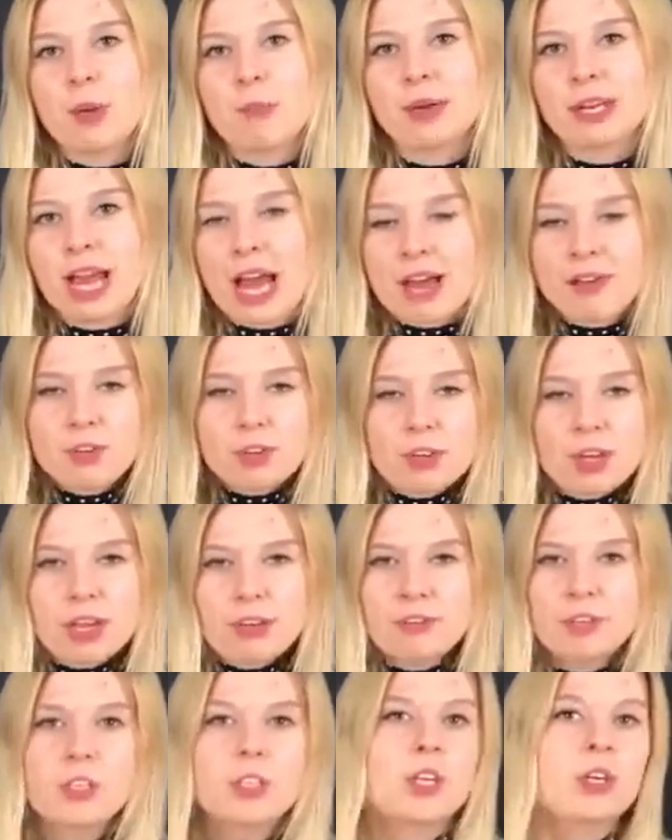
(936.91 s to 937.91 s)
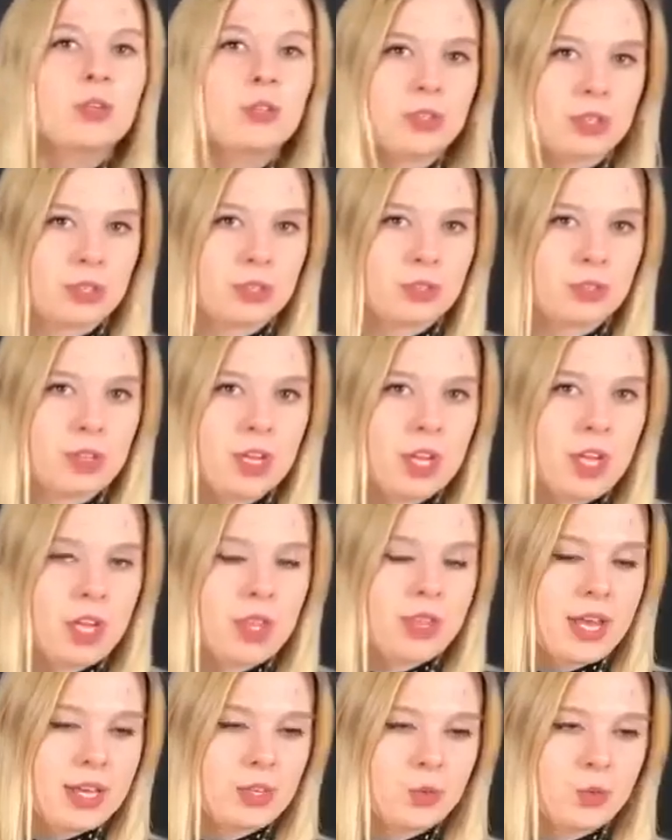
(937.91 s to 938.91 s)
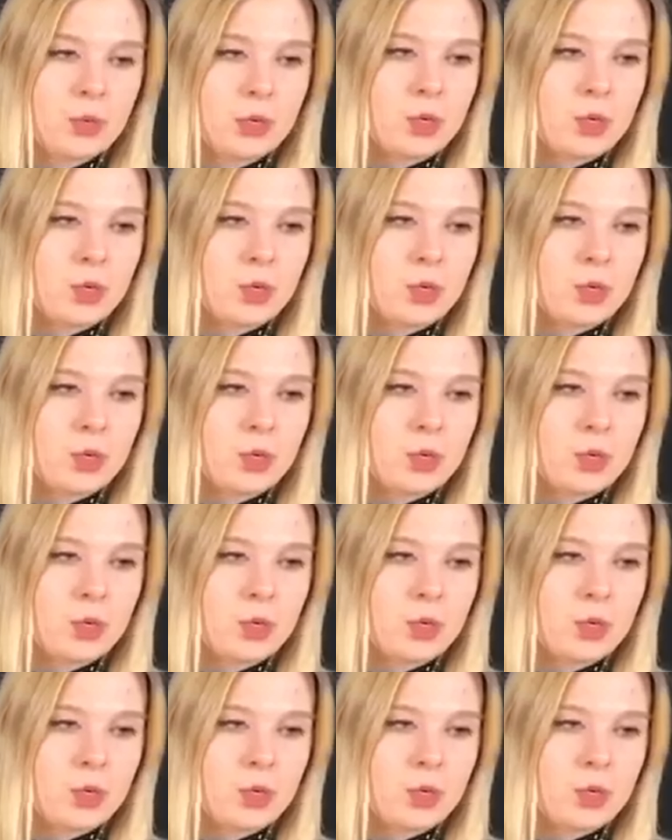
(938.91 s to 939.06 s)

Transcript: But have you ever noticed that